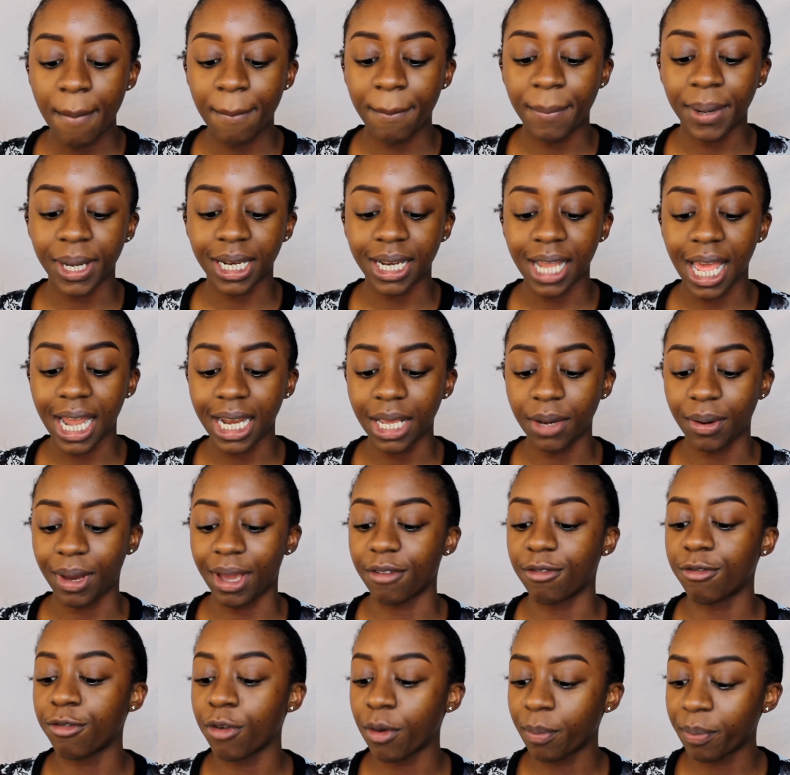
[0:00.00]
But anyway,
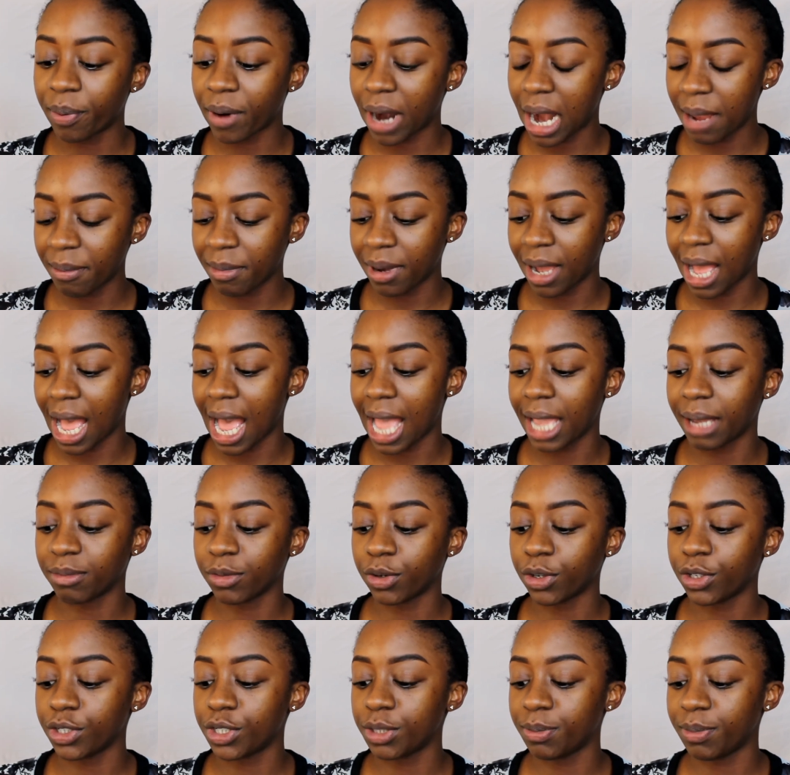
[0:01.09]
for primer I am
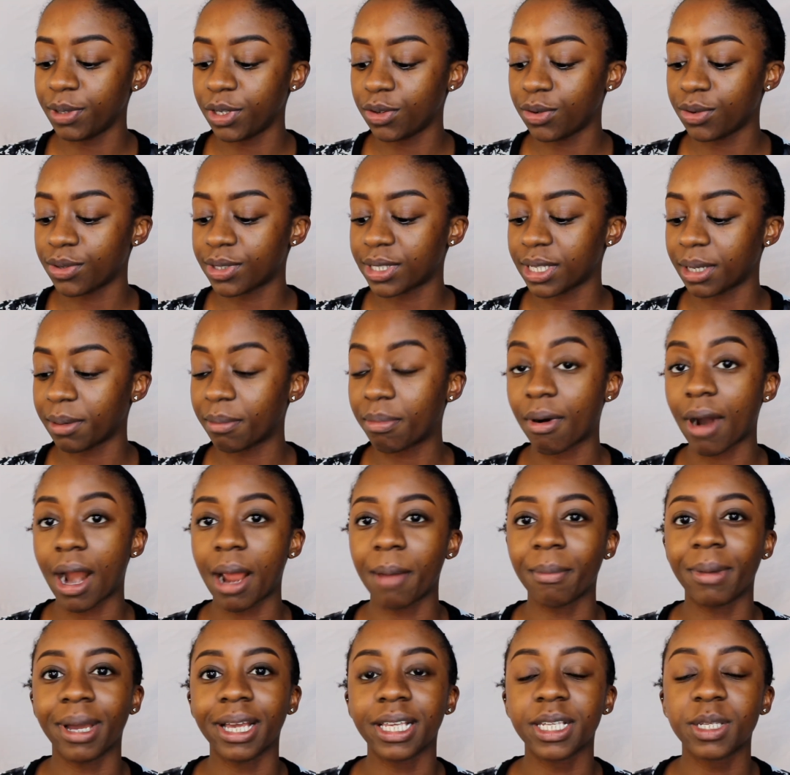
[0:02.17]
going to be using
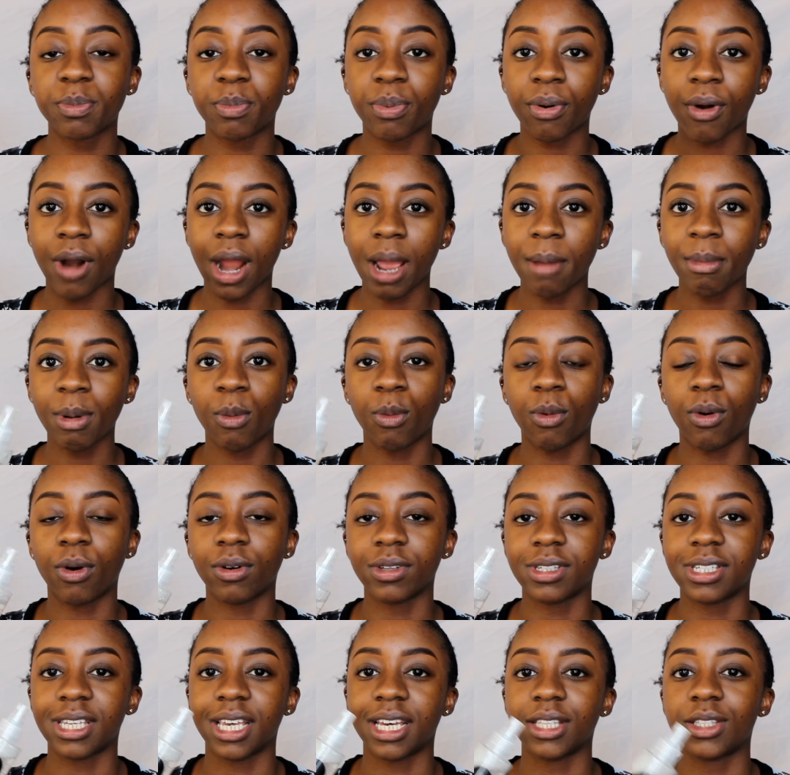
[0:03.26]
Primark's primer
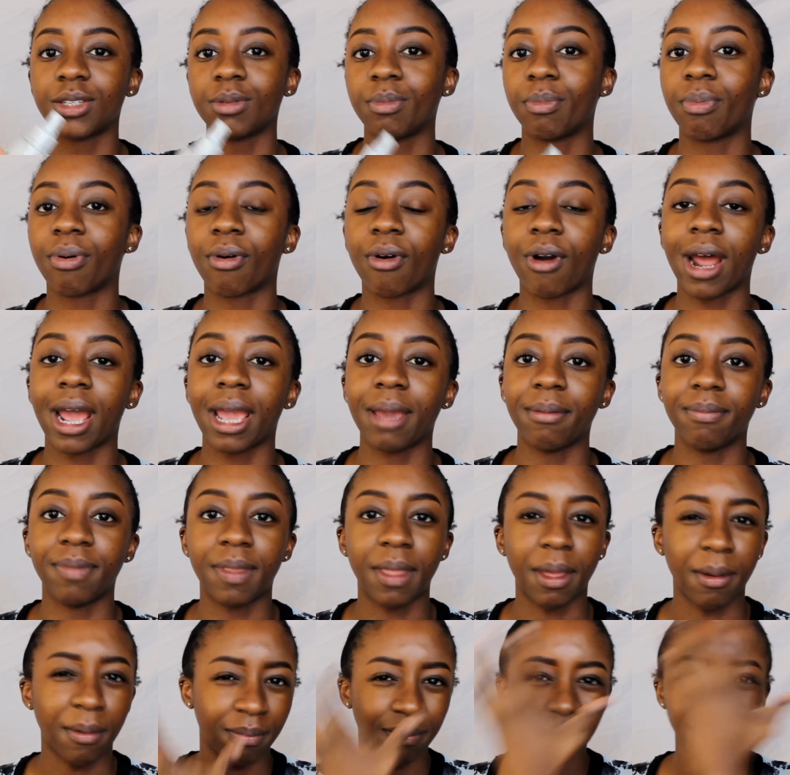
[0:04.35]
water to prime
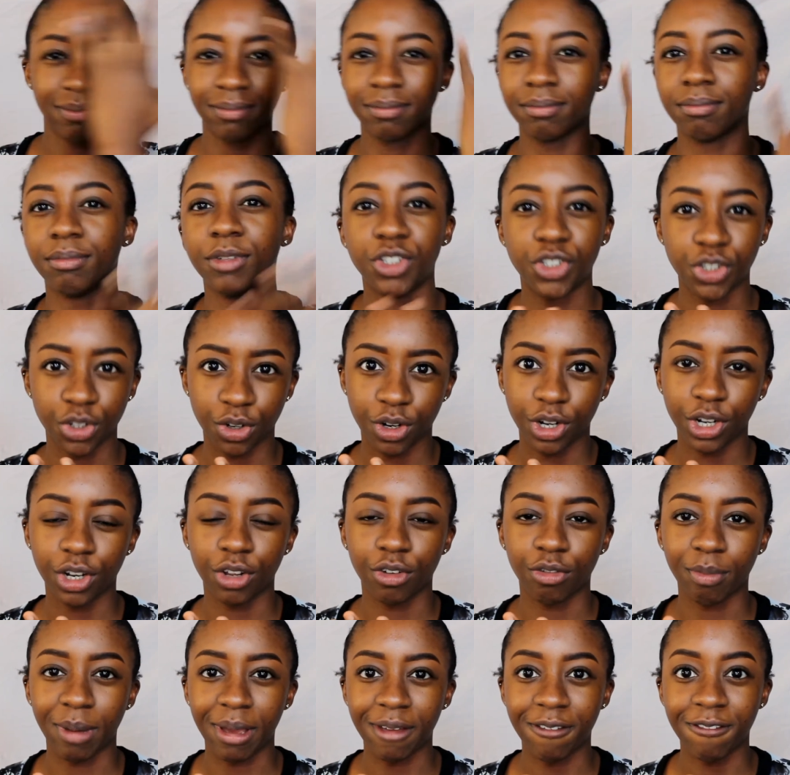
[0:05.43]
the majority
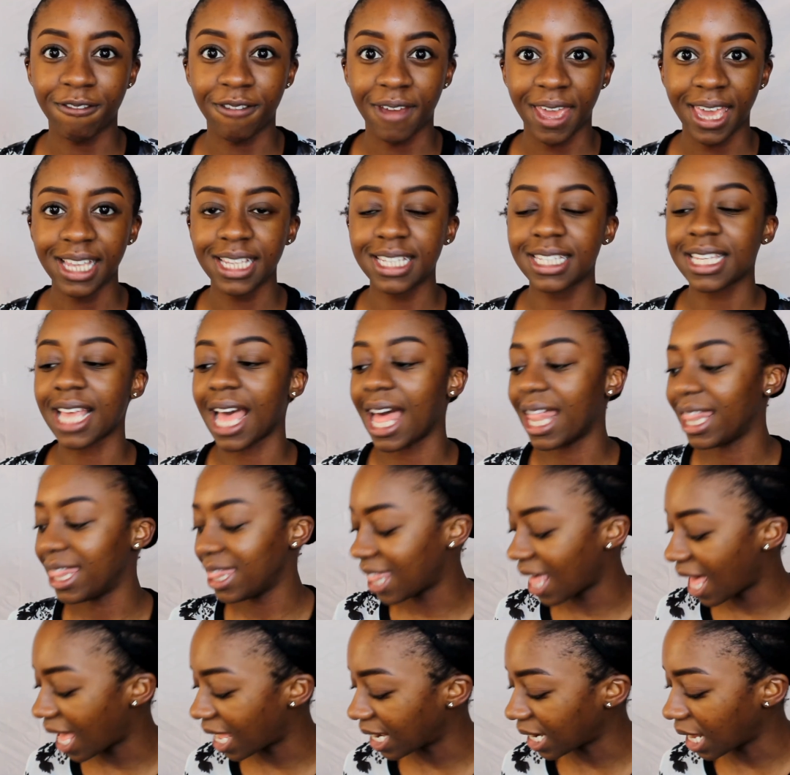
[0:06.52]
of my face, and
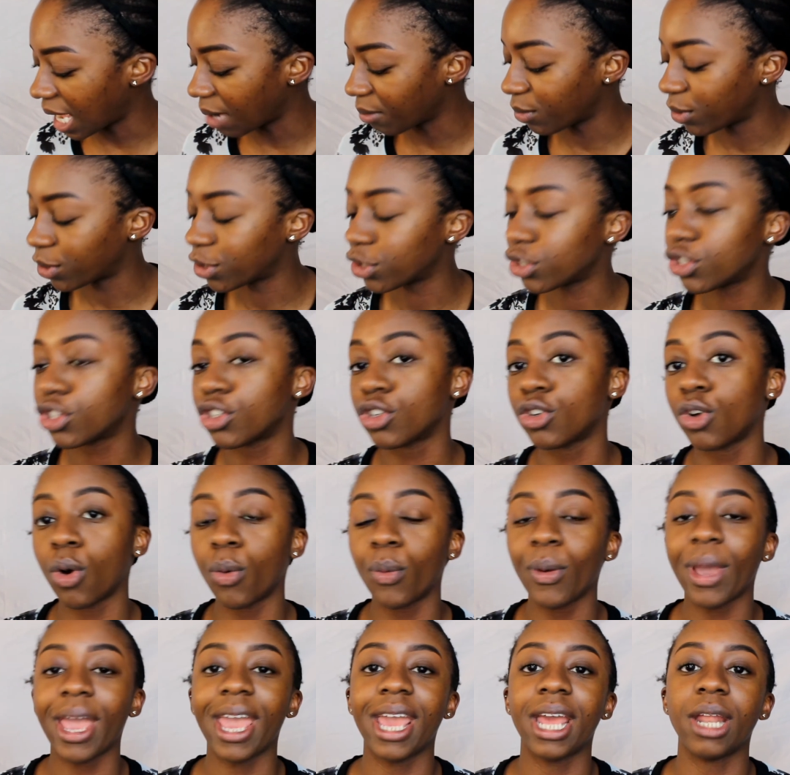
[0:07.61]
then I'm gonna go
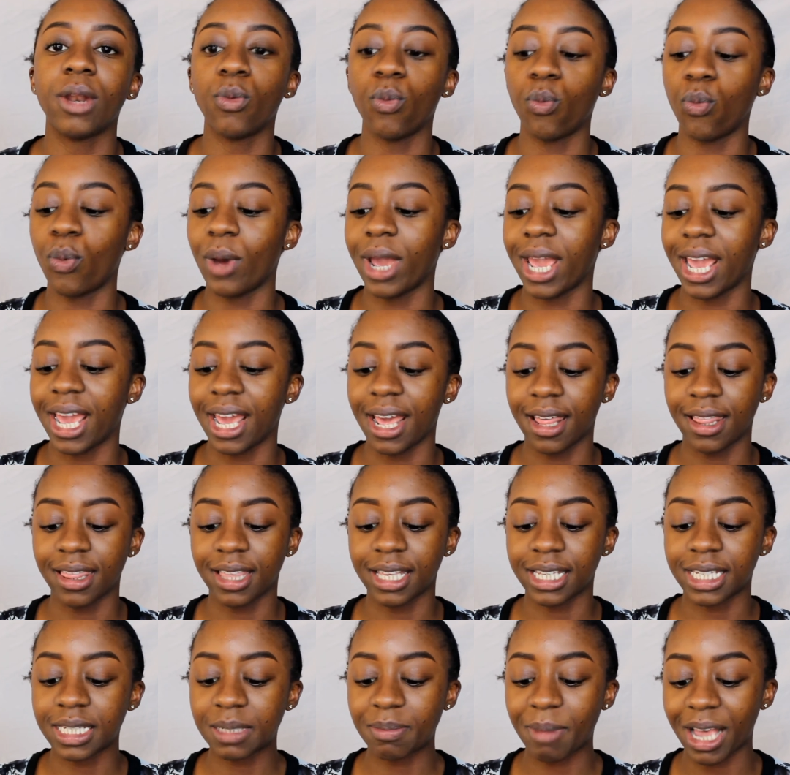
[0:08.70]
in with a
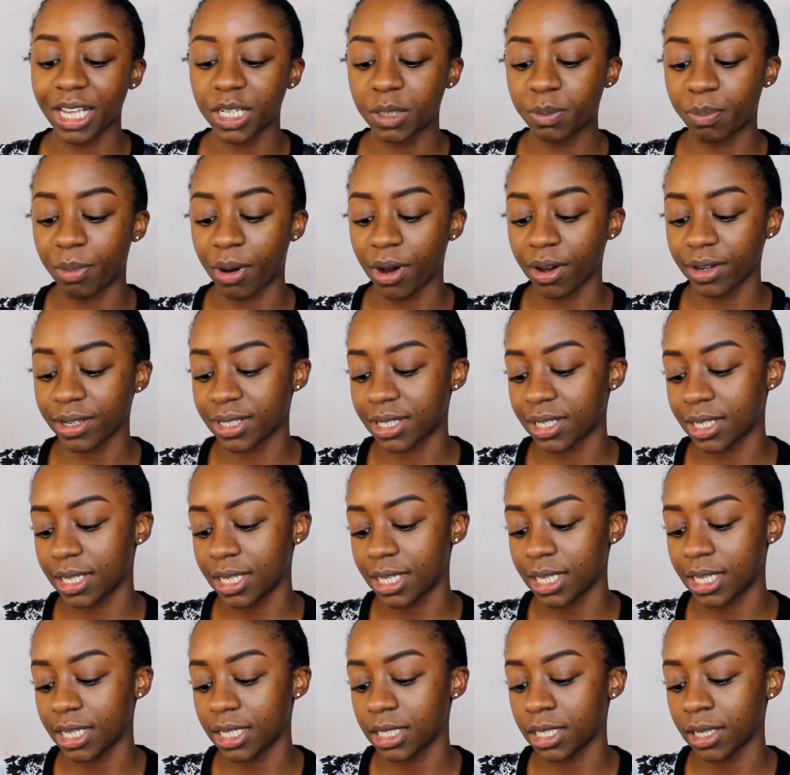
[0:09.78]

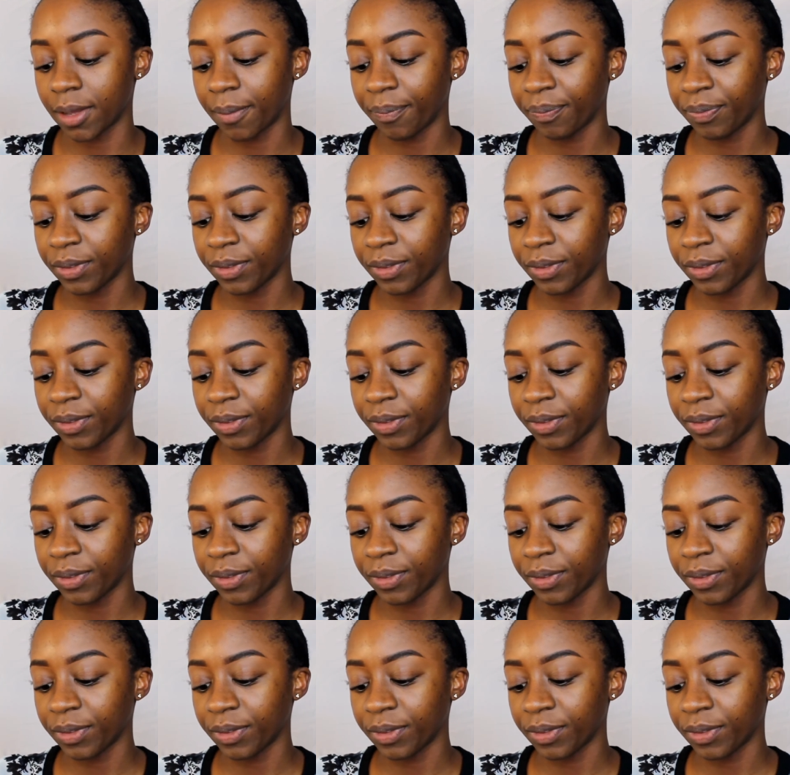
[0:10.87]
Smashbox's